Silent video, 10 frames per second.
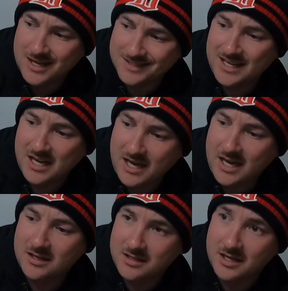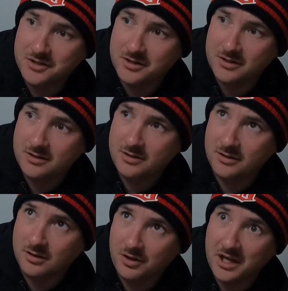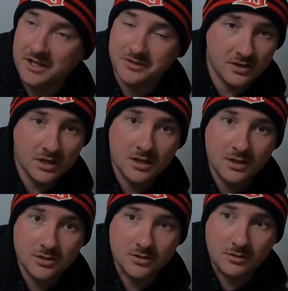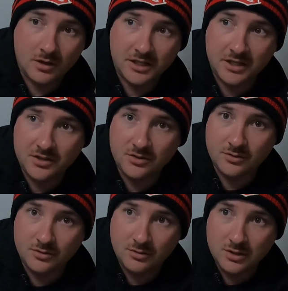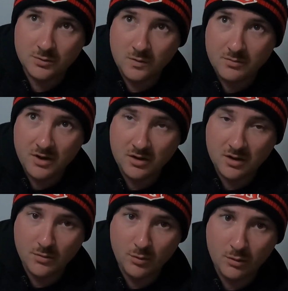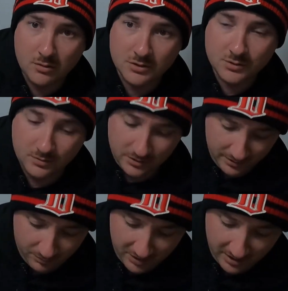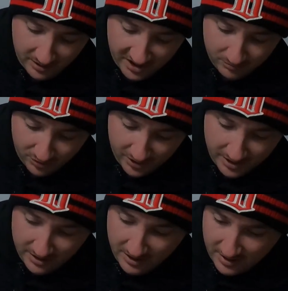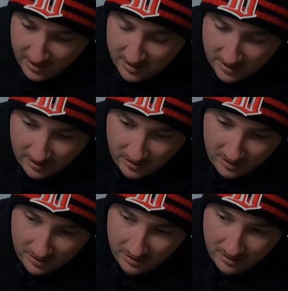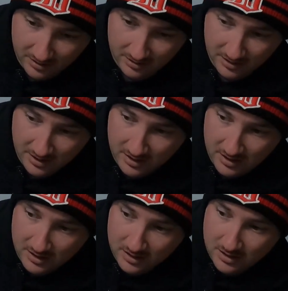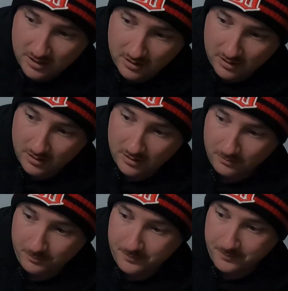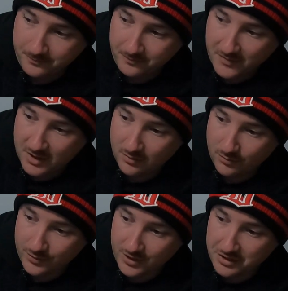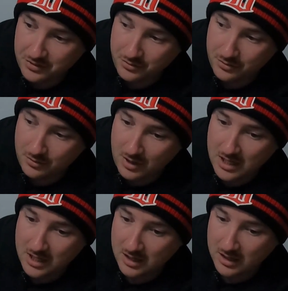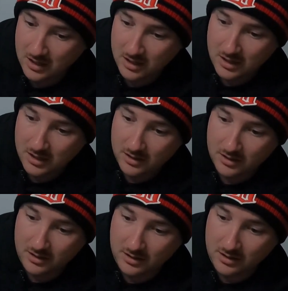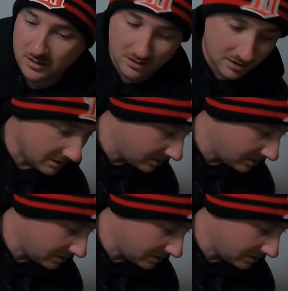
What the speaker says: not had attention to the lines. So I need to swap out a couple poles with mainline braid and then redo the